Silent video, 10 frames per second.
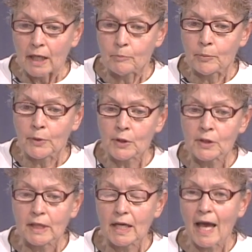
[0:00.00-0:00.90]
in
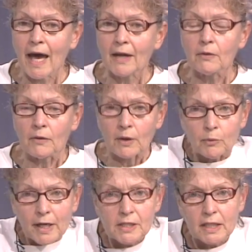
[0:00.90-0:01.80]
Berkeley out of the
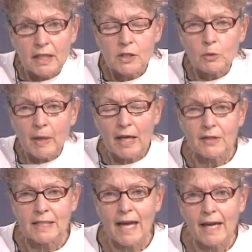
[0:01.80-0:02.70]
residents who pay
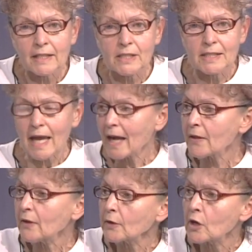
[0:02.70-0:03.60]
the taxes
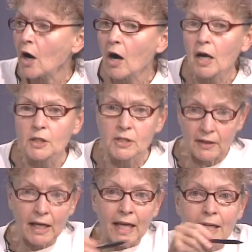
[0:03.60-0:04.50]
out of their cars.
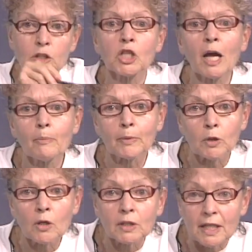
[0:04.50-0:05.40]
They can't shop
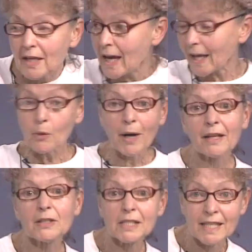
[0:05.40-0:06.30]
locally. They got to go
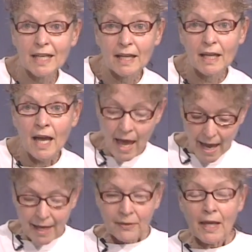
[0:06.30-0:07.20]
out of the city.
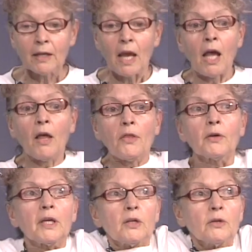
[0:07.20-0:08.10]
And then
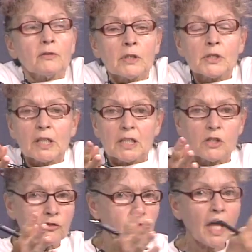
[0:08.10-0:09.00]
the university
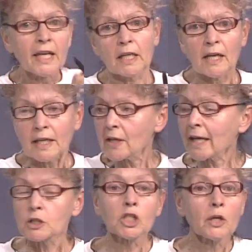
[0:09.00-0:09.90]
is flooding, and
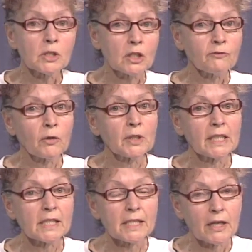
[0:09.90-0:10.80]
that shows the
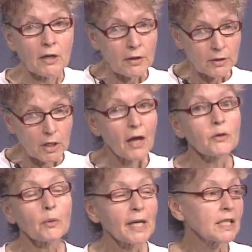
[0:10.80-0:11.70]
phoniness there. There are
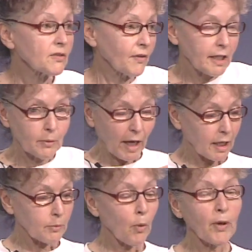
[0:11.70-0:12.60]
other ways, if I
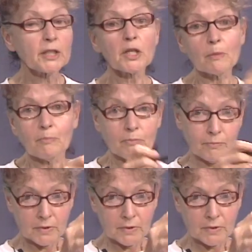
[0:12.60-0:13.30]
could point to